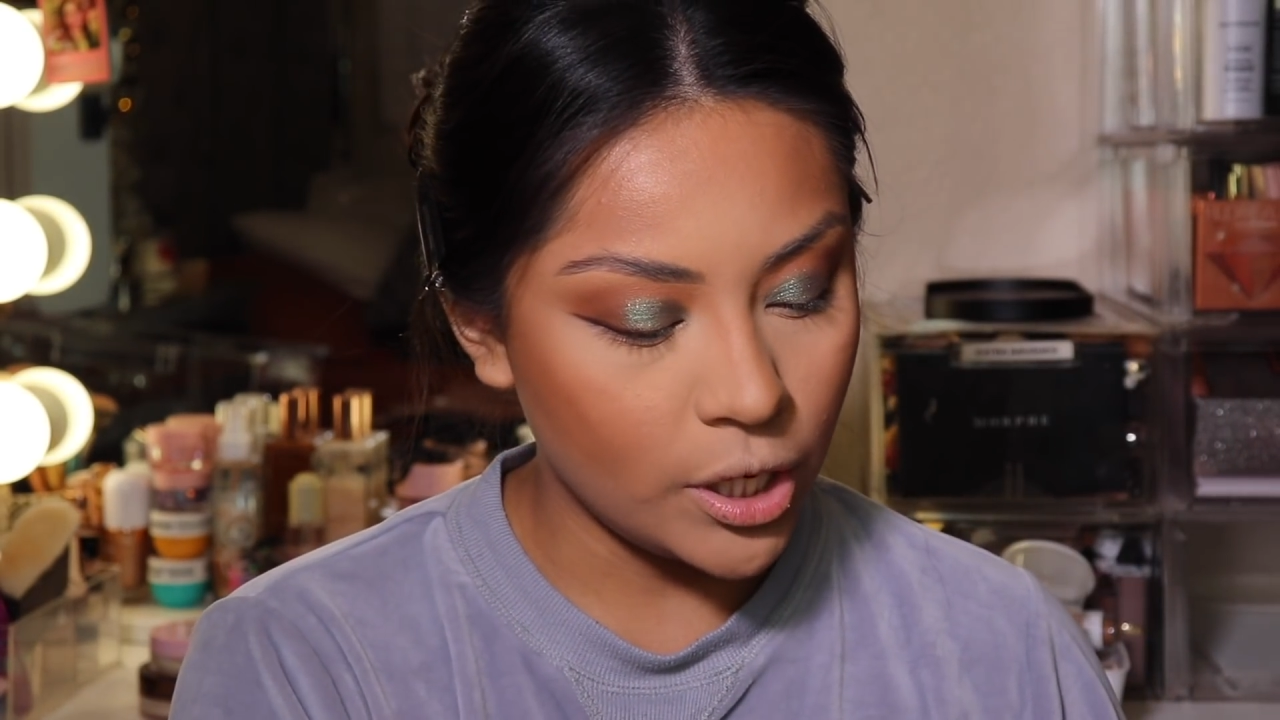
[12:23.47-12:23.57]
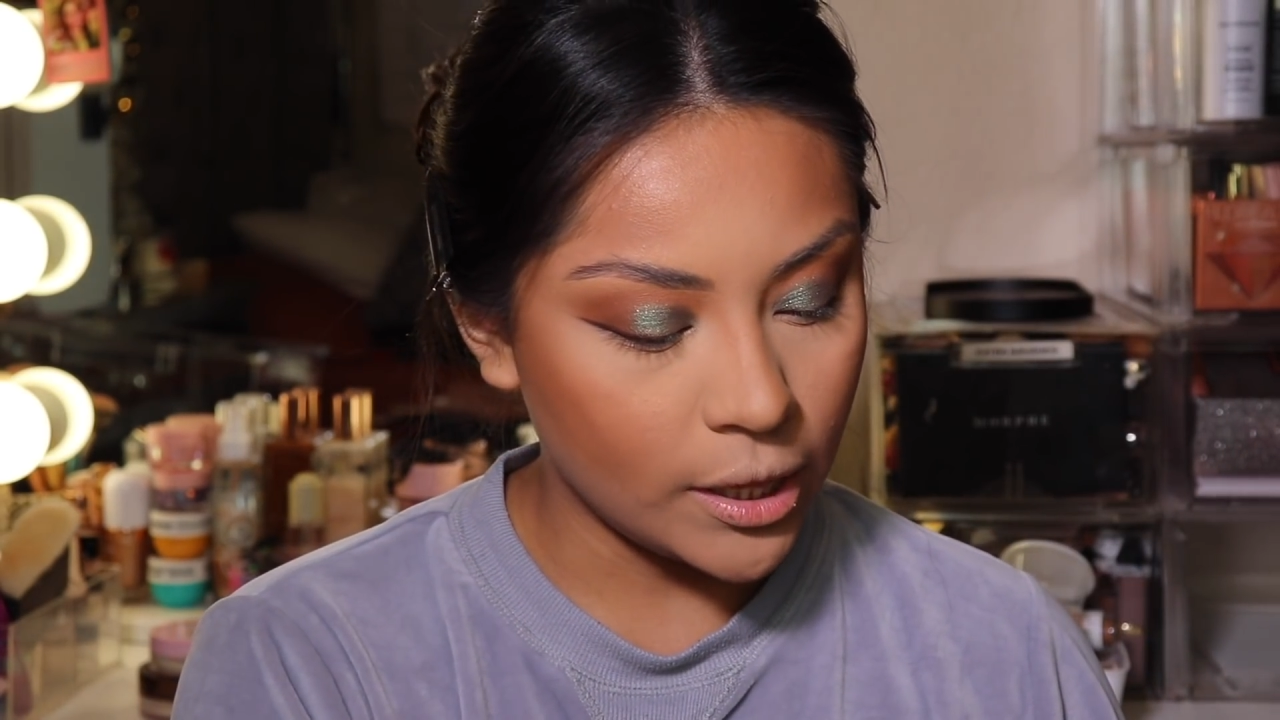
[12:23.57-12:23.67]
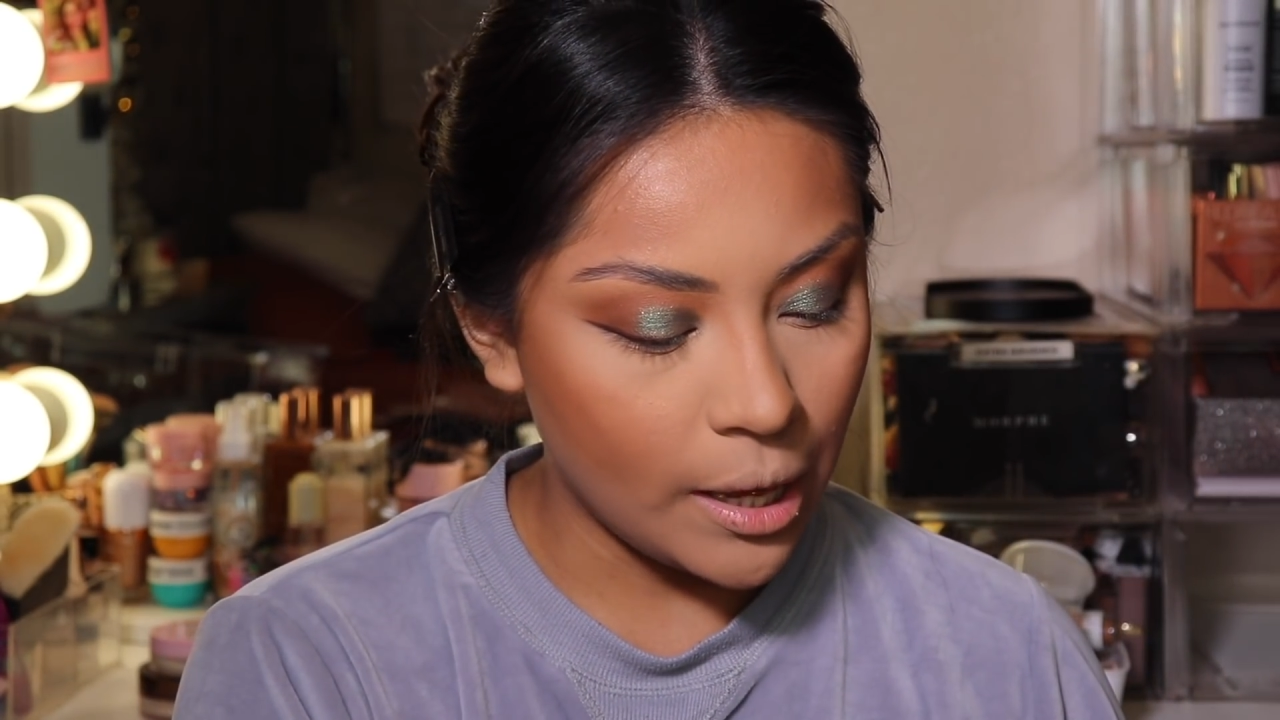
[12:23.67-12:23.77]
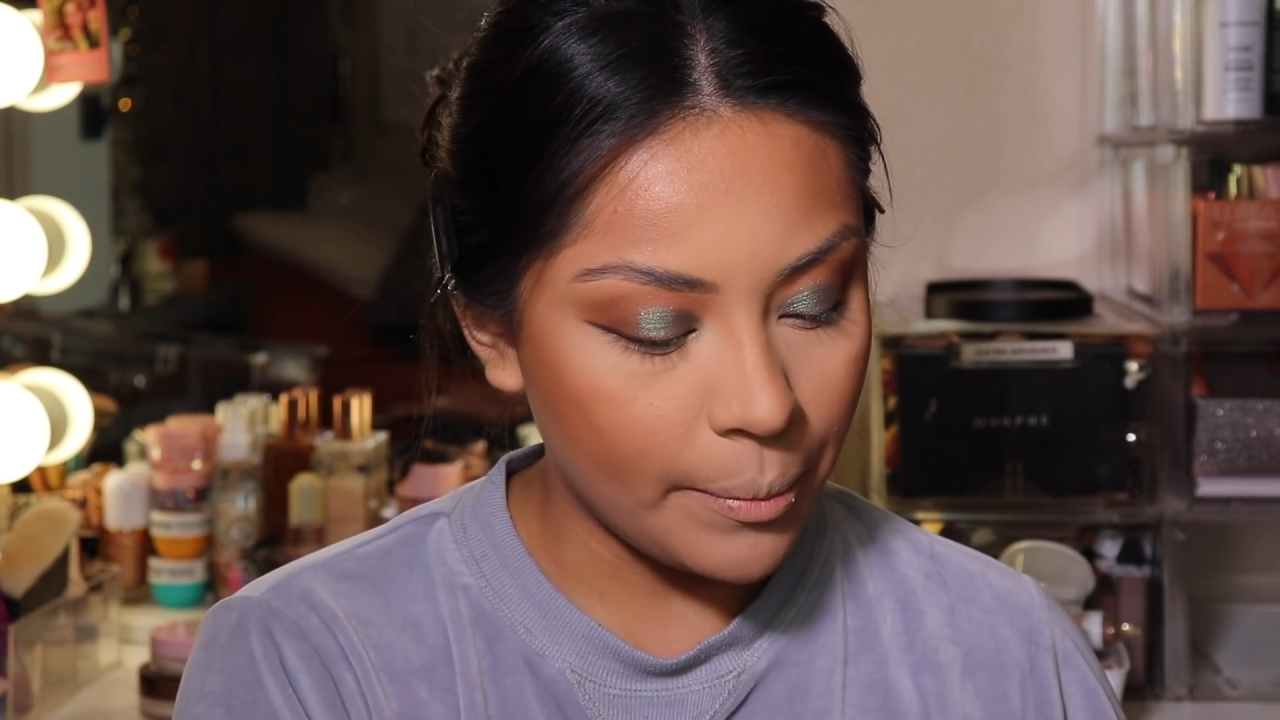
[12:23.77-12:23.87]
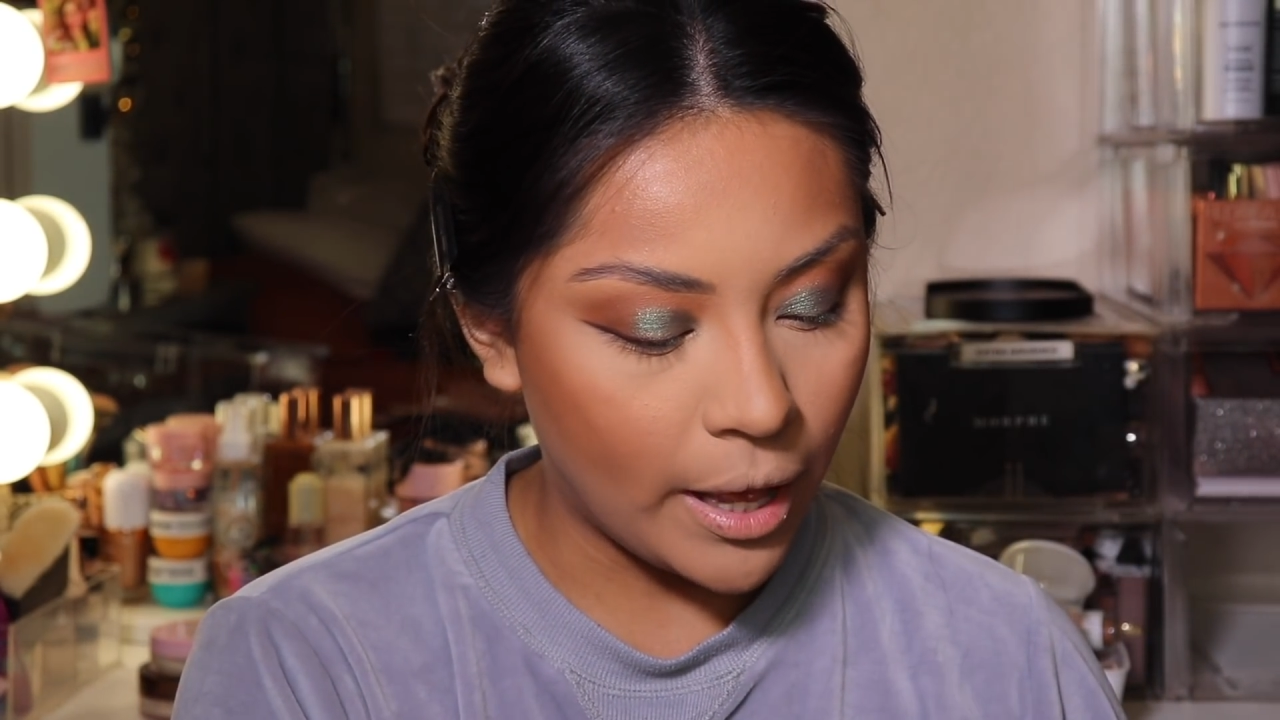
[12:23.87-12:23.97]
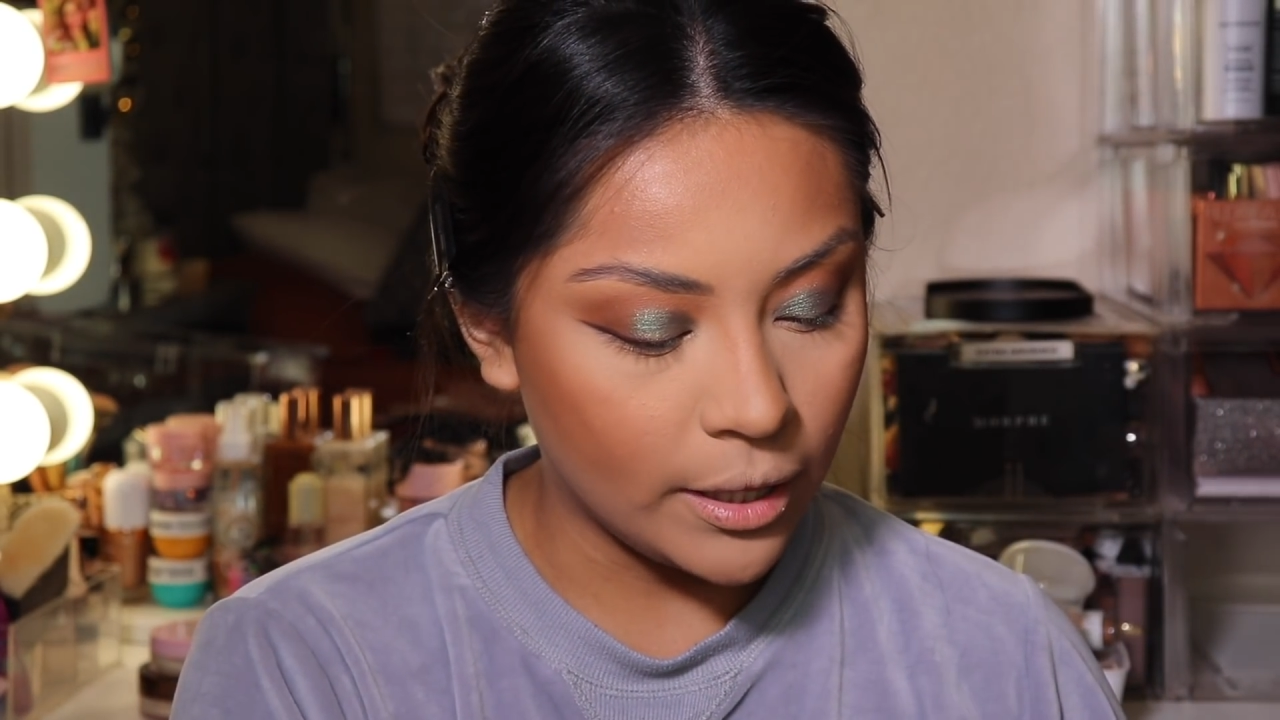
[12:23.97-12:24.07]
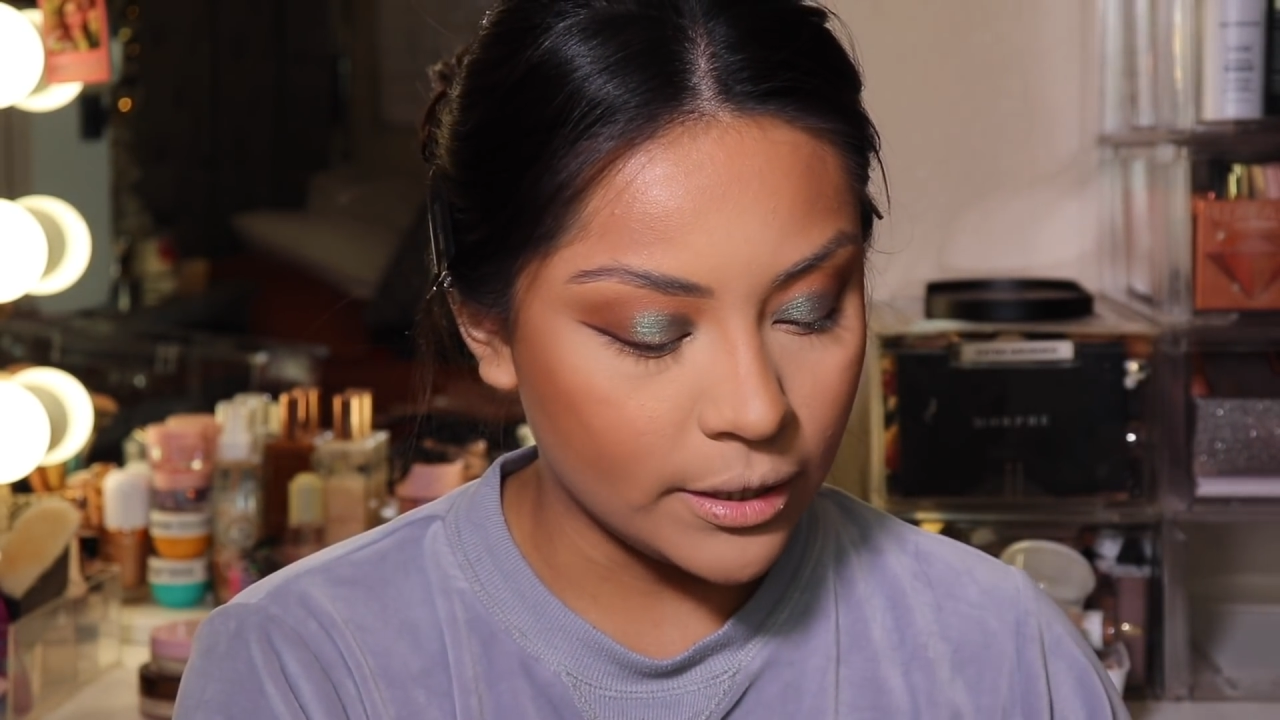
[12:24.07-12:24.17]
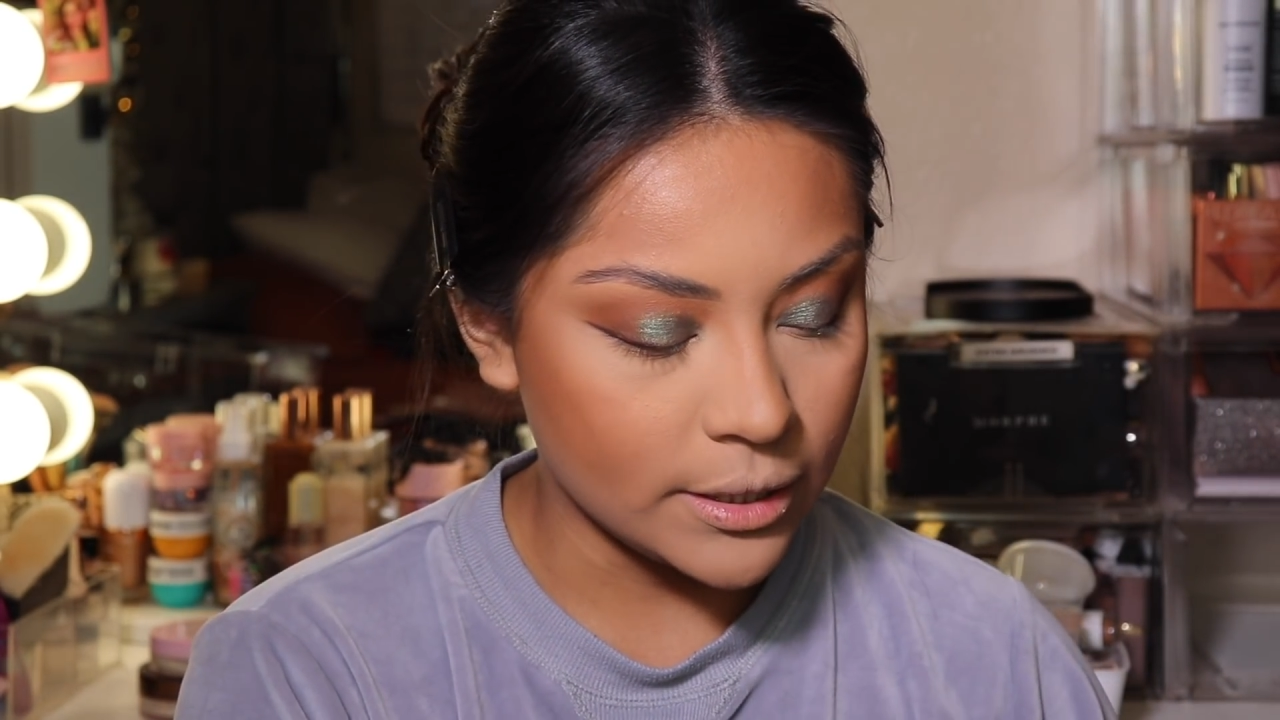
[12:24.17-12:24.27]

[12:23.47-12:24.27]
Glam palette.